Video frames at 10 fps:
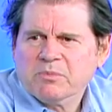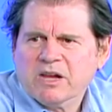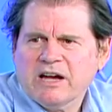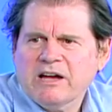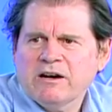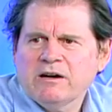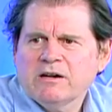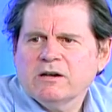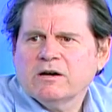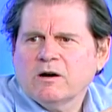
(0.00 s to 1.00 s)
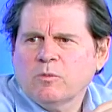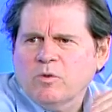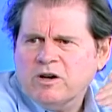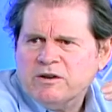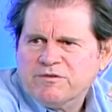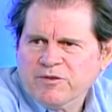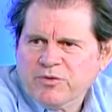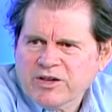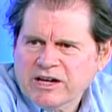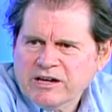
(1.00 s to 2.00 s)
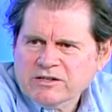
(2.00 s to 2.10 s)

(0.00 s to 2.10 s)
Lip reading: and a wonderful thing.